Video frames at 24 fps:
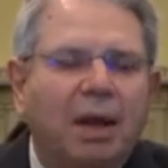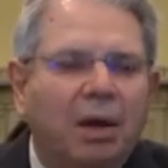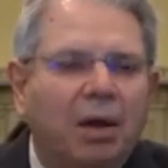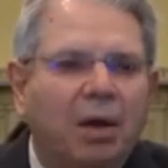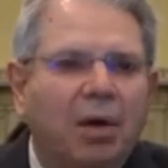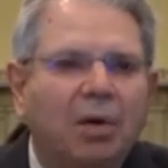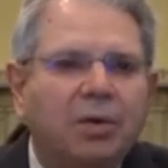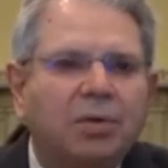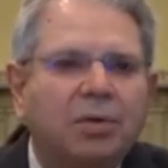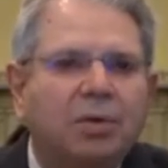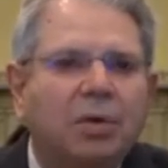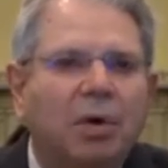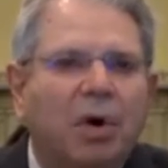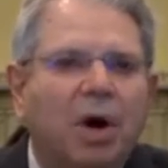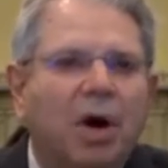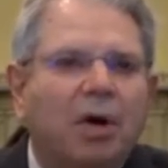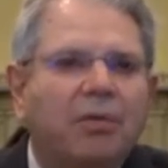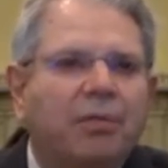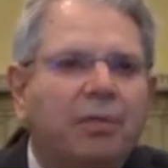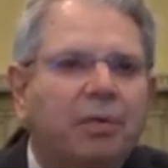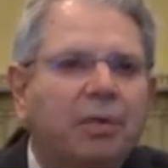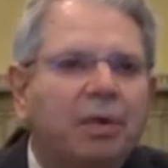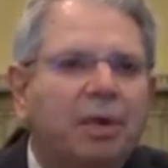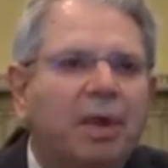I also
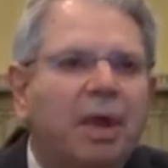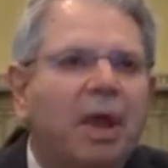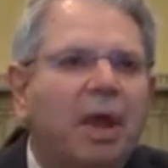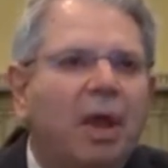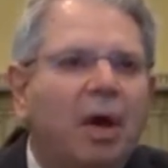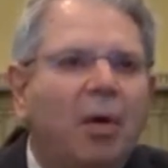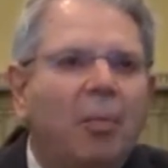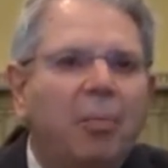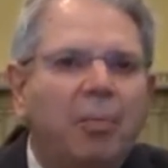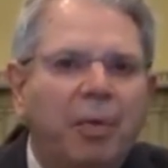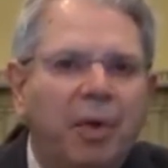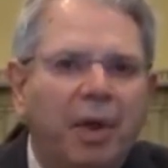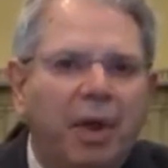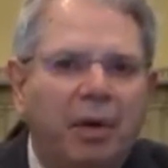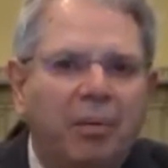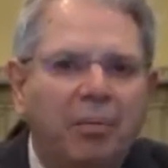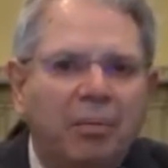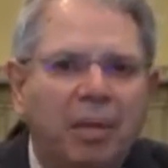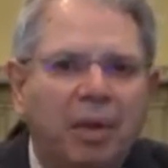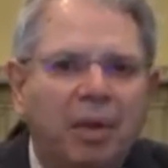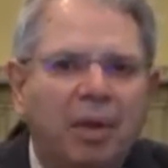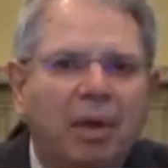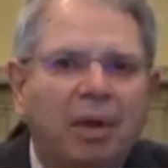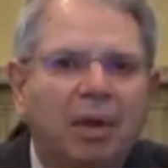offered to help
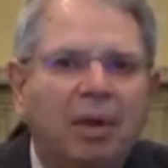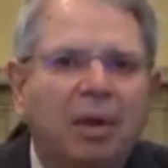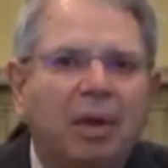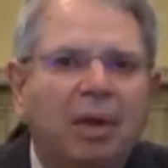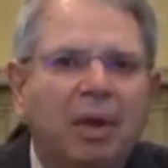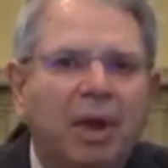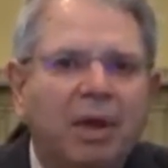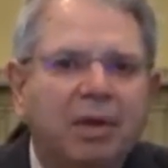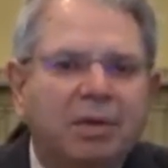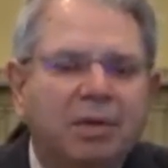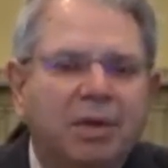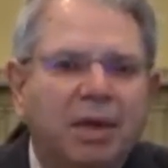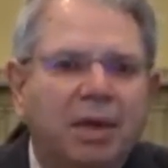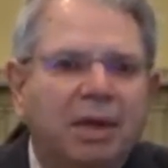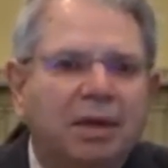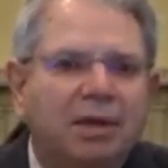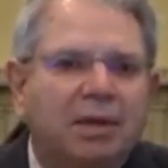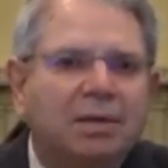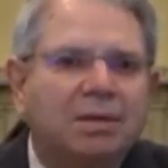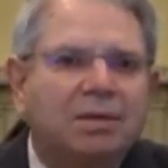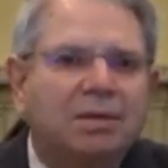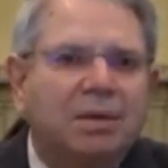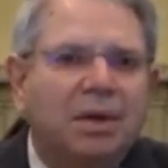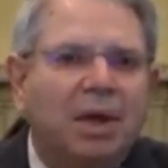them as they
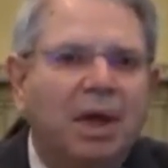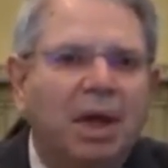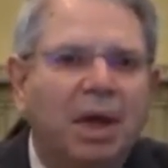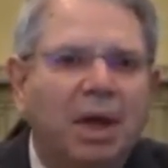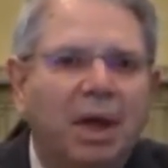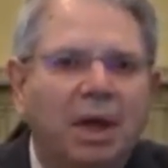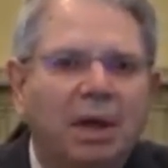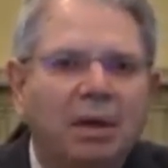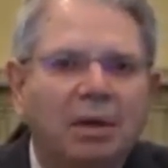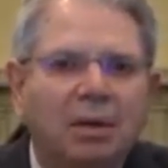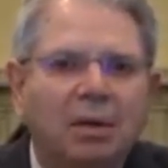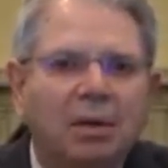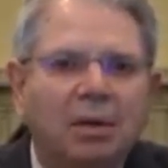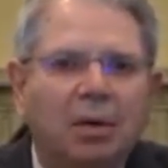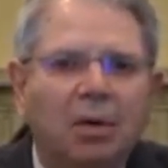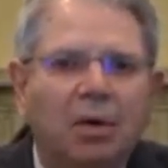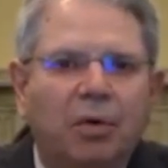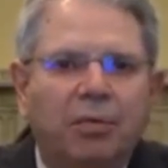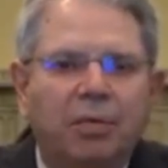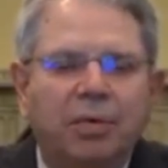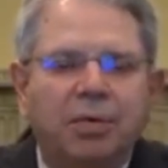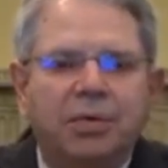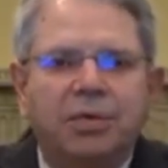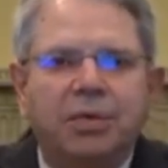design
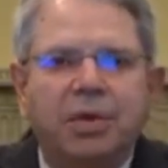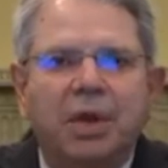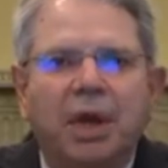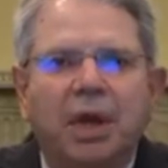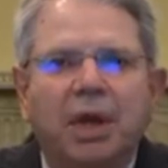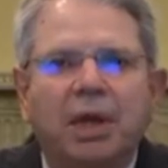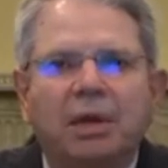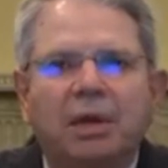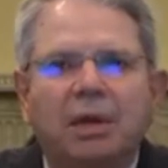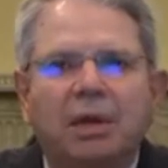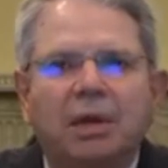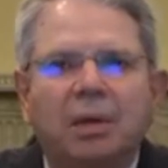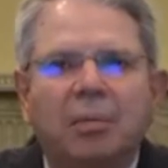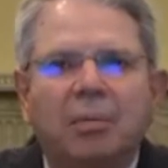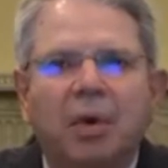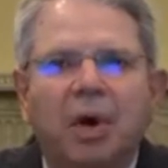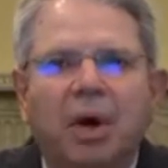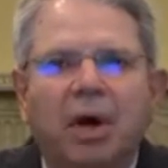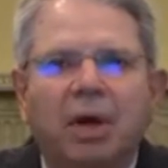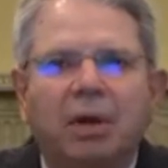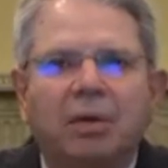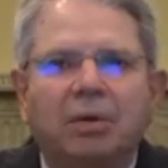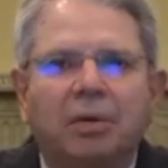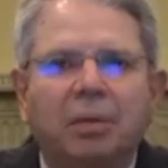their oversight and
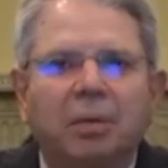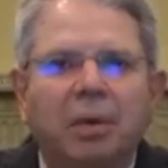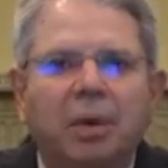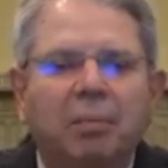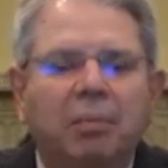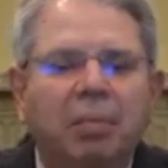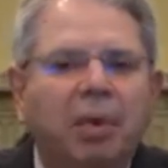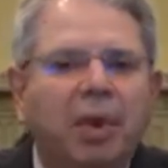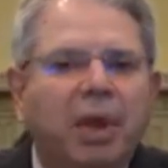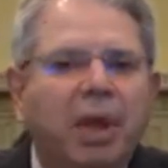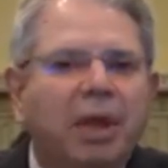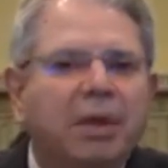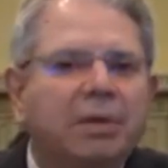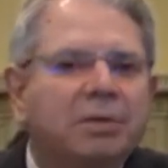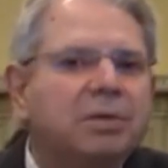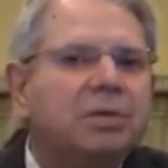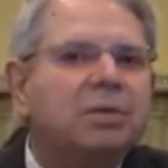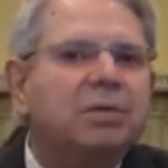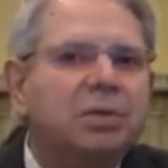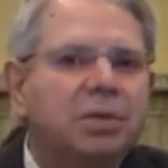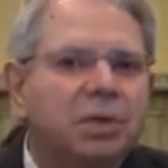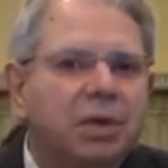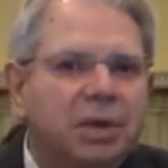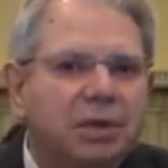monitoring
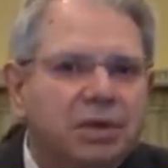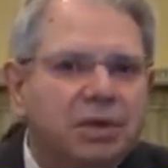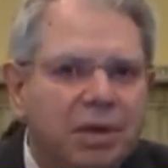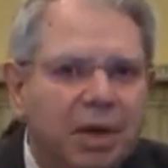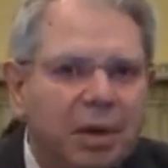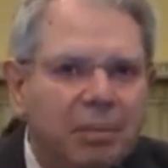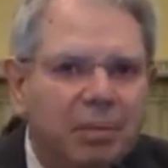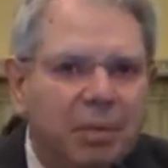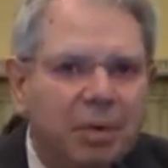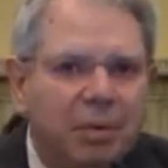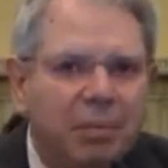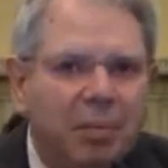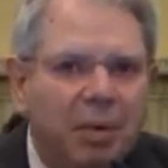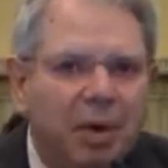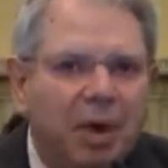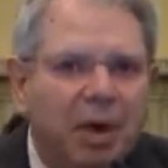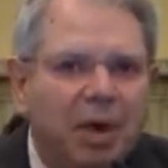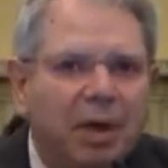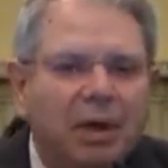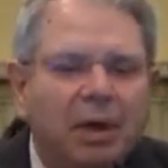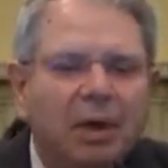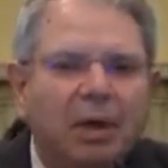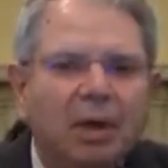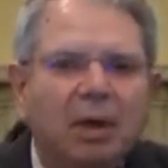plans, and she accepted
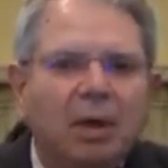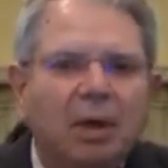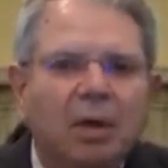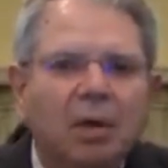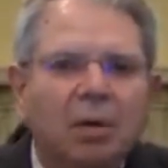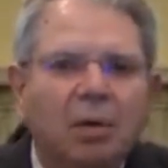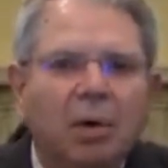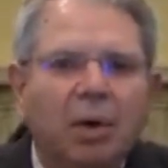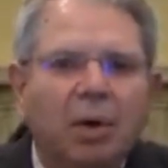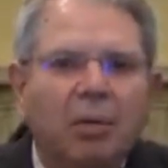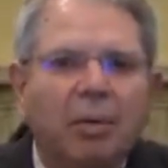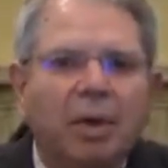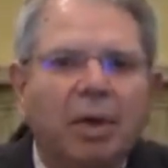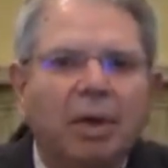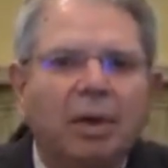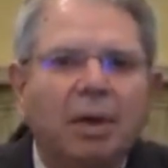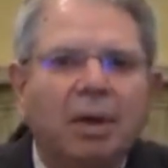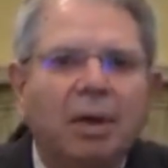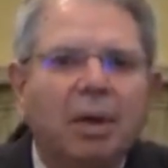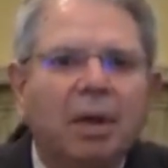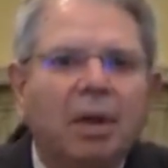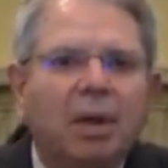my agreement.